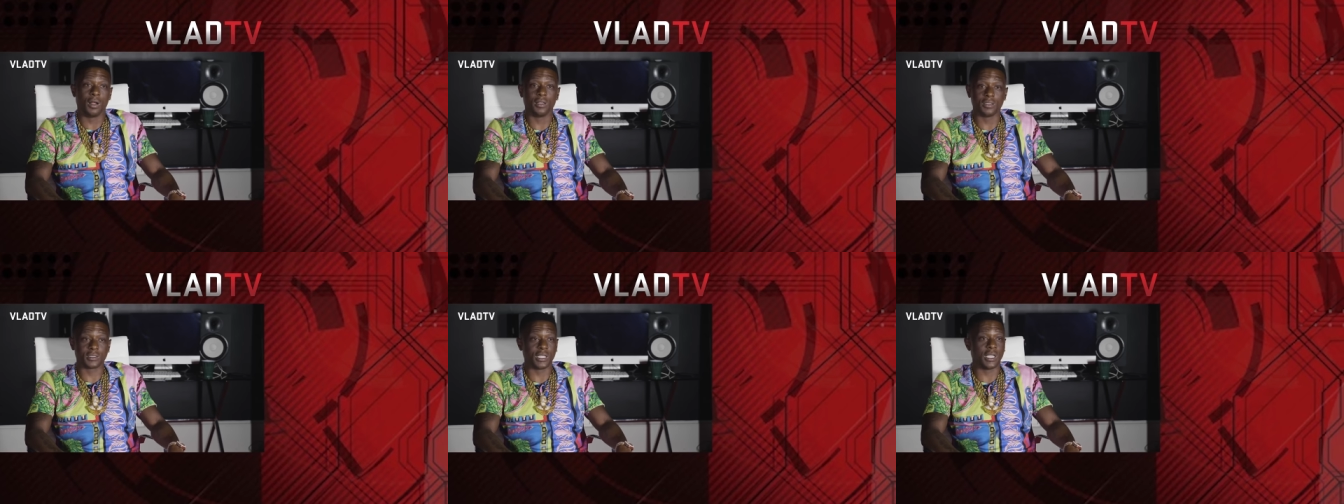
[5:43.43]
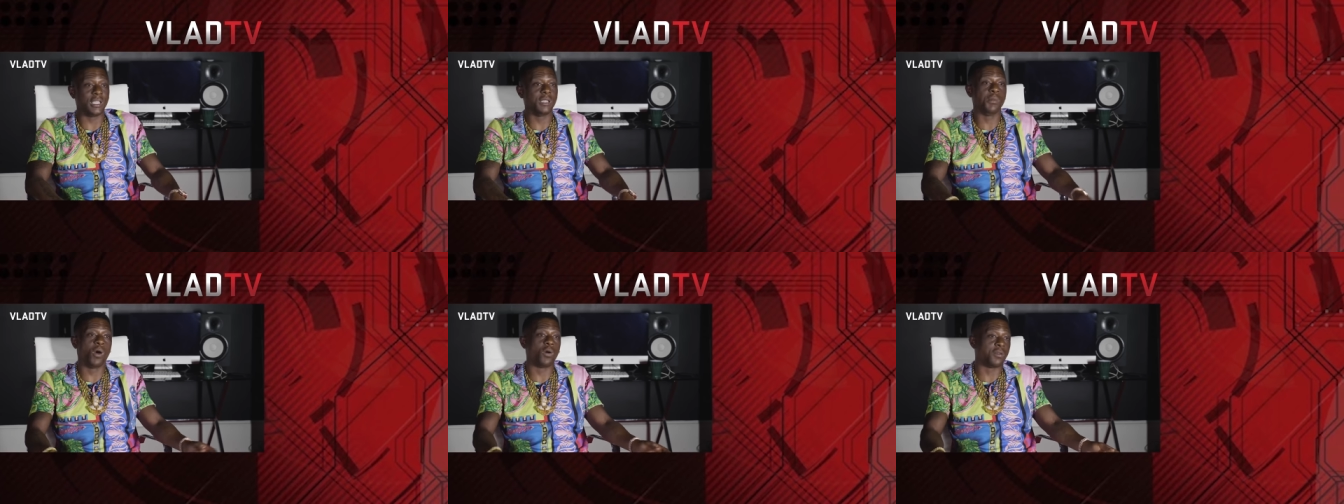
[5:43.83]
know what I'm saying?
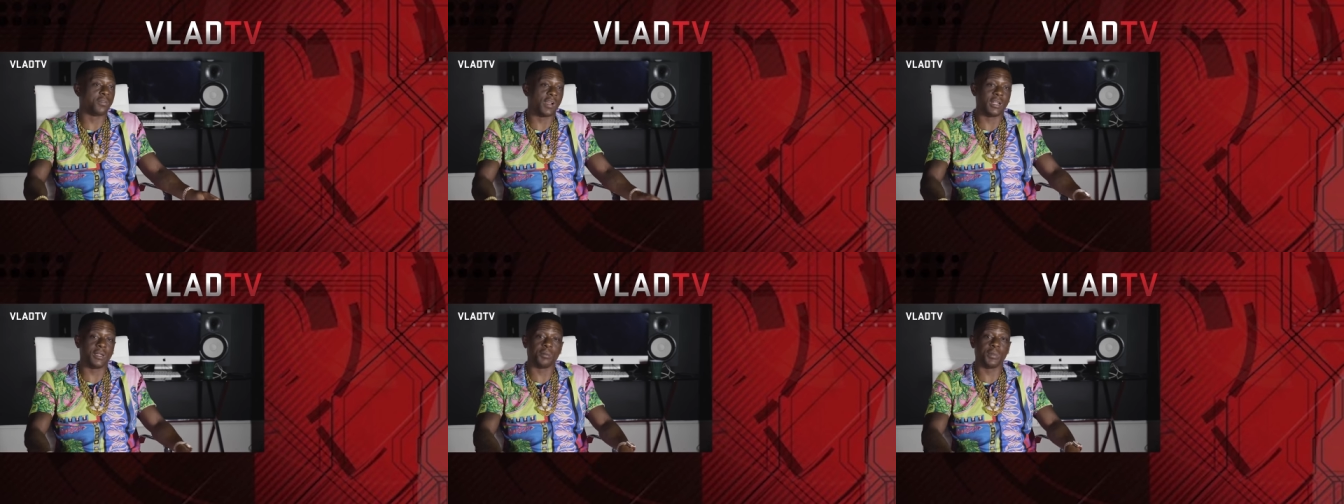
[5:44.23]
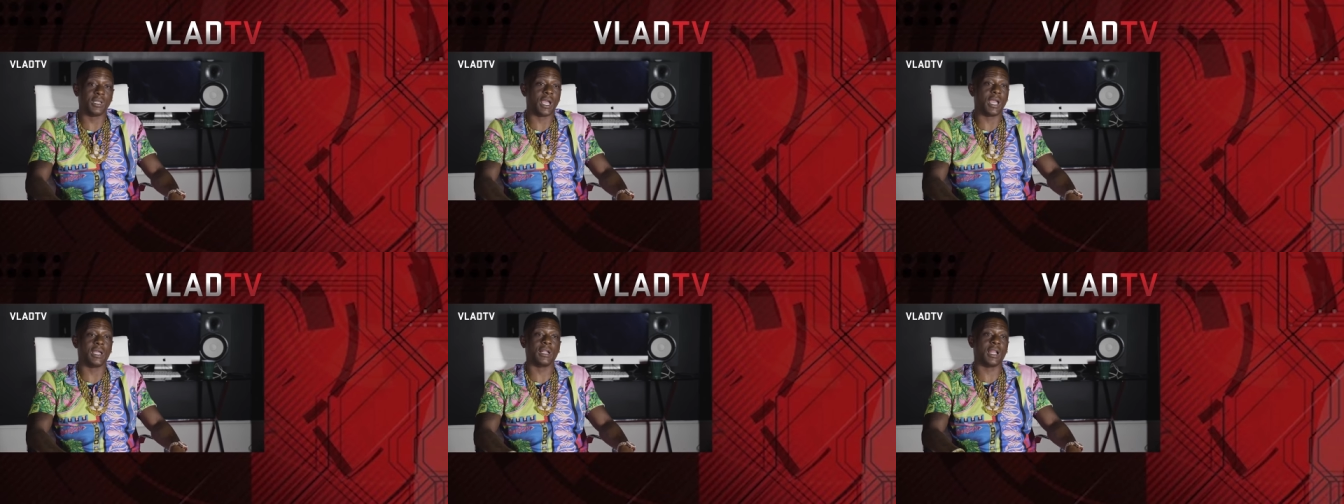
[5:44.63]
He motivated
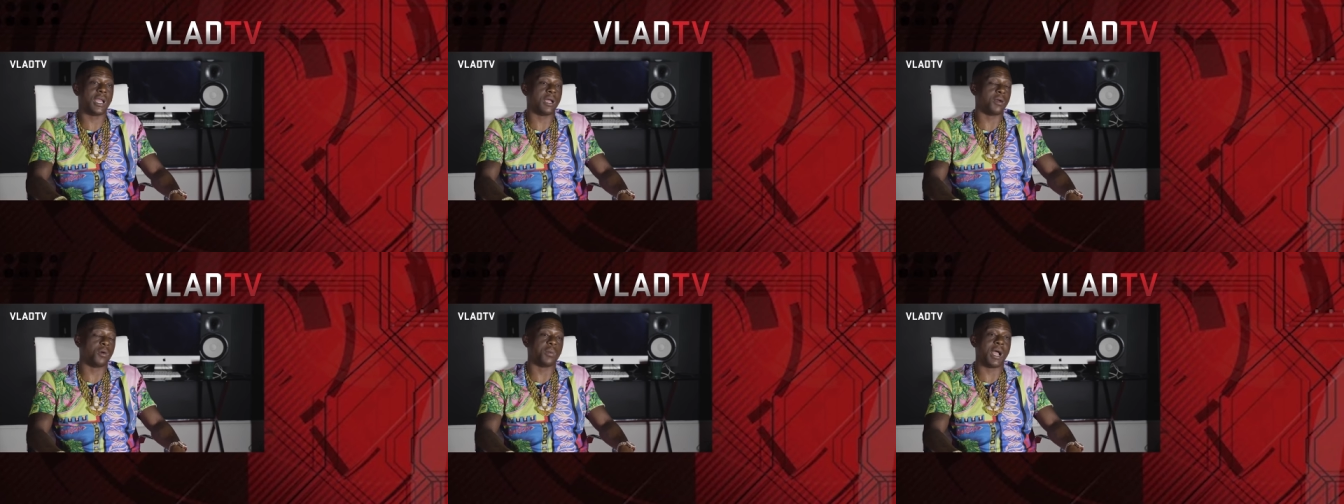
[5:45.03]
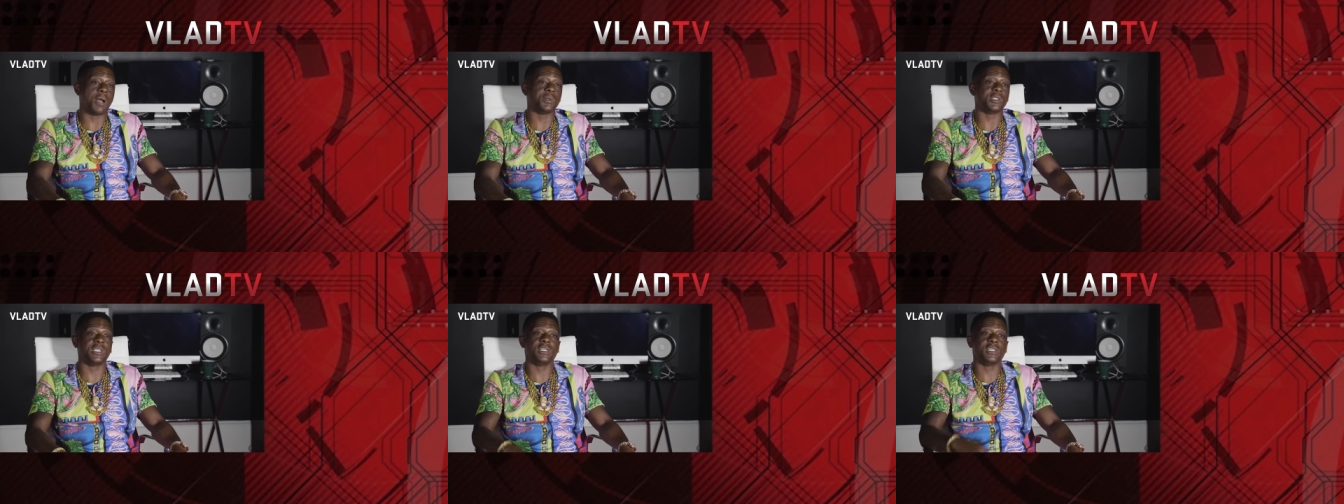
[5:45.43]
me. I ain't lying.
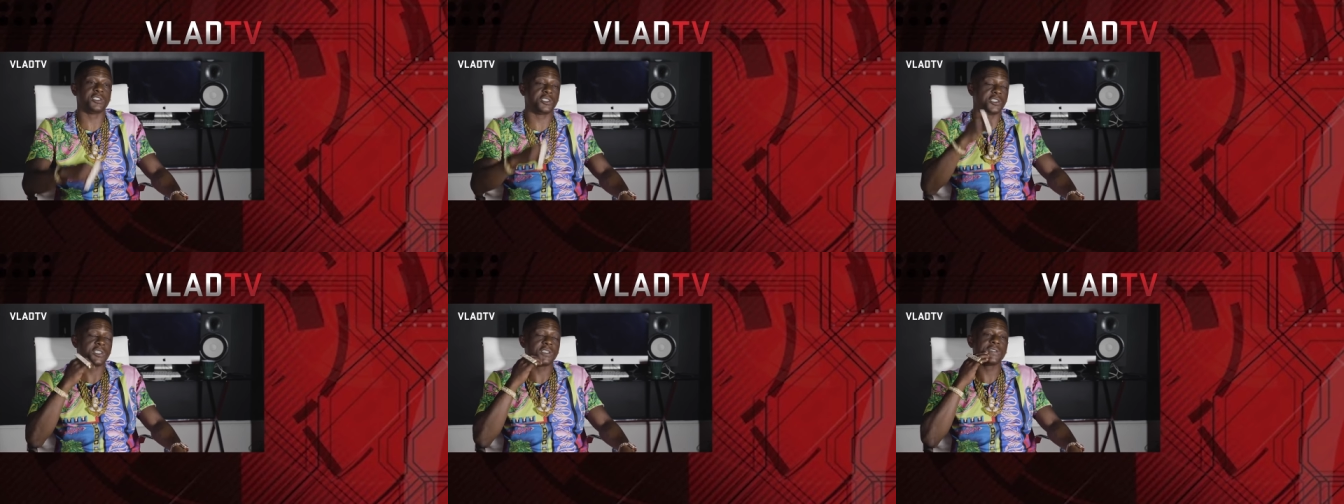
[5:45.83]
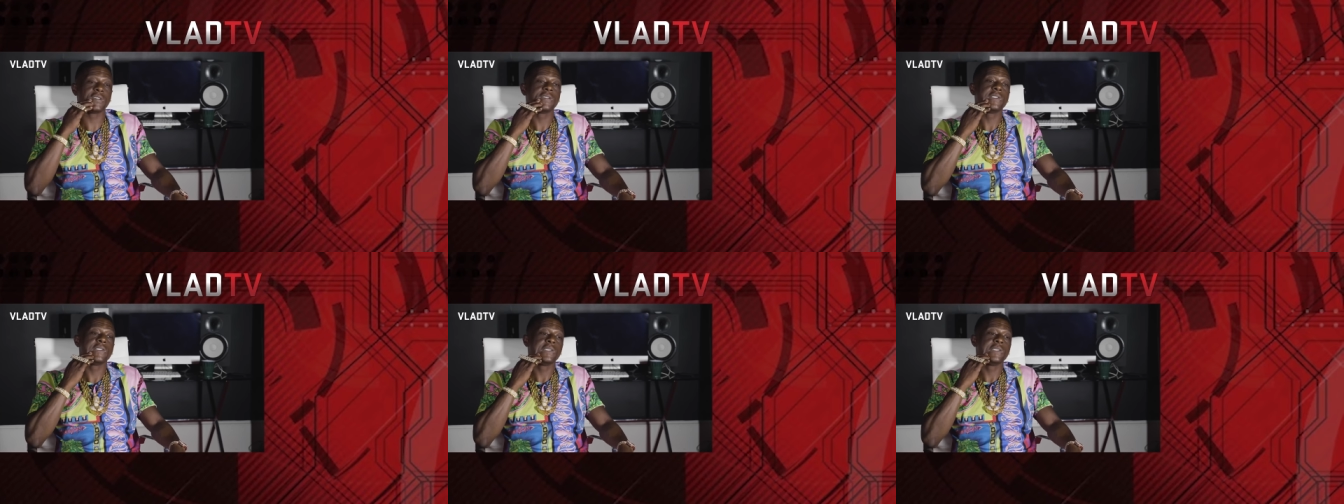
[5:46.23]
Obama did his shit.